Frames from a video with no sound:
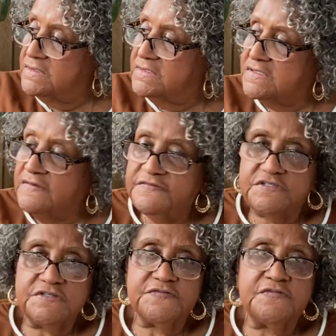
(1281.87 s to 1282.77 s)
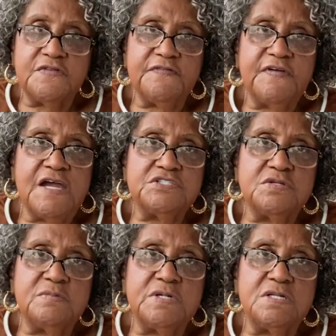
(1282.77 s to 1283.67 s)
stuff just for the
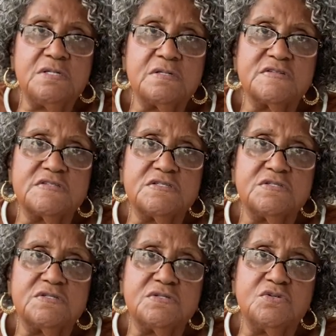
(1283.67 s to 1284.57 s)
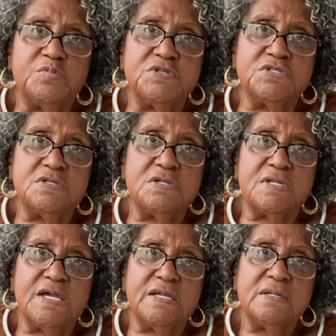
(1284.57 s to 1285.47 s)
fashion, but it looks stupid. You look
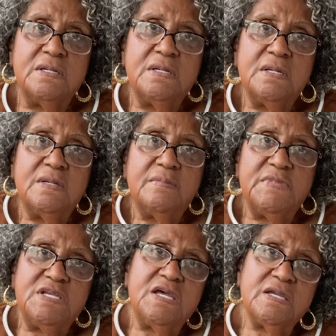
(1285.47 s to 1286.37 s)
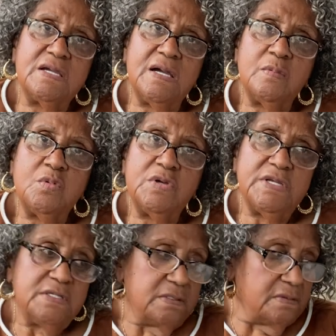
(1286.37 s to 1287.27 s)
like Midnight Cowboy,
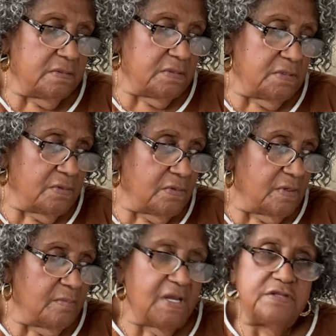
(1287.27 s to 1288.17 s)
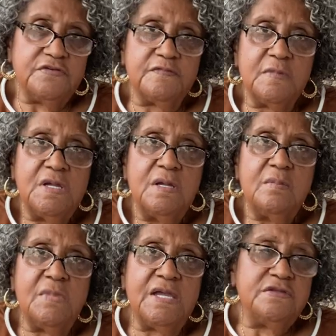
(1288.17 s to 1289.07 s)
you know, a
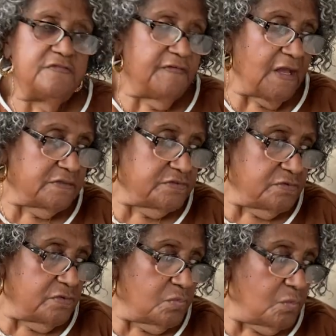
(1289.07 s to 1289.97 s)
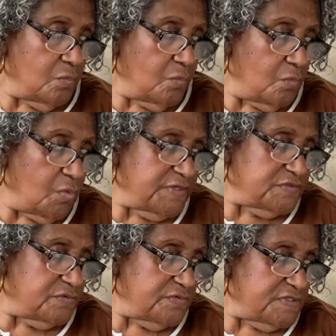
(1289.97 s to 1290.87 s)
manufactured
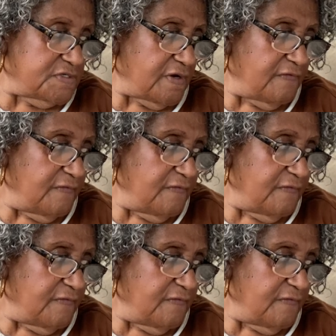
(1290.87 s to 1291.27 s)
Western stuff.